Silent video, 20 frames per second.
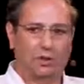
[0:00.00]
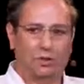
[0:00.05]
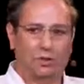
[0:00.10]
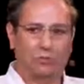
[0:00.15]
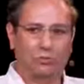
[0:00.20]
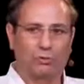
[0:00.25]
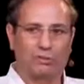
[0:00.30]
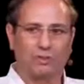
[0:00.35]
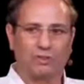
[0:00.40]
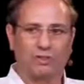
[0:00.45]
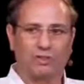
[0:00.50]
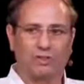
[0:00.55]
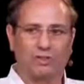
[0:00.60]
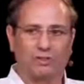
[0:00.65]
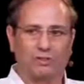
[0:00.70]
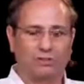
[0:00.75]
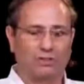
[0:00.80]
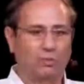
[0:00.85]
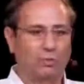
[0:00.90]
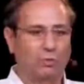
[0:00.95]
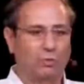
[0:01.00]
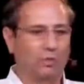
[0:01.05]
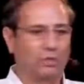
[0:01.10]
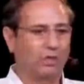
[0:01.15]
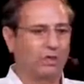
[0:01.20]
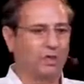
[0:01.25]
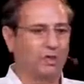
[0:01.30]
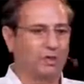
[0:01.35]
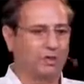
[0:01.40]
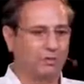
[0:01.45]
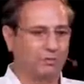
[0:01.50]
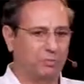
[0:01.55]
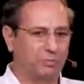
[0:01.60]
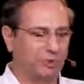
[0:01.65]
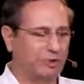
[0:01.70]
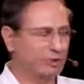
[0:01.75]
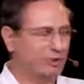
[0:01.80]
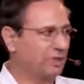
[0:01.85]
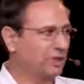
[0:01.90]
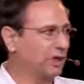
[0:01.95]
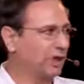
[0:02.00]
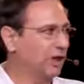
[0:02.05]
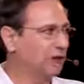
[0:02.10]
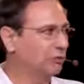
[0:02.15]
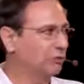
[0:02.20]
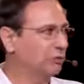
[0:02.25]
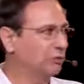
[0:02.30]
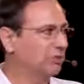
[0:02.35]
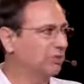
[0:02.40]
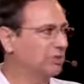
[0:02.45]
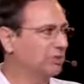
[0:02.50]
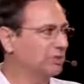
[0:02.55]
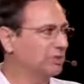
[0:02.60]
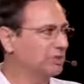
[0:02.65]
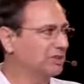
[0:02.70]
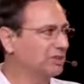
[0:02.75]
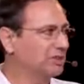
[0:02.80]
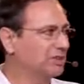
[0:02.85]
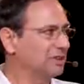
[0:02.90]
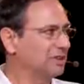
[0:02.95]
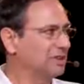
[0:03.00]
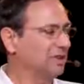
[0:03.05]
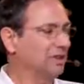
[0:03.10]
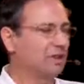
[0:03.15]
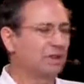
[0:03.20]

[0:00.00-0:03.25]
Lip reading: already started with FPGA algorithms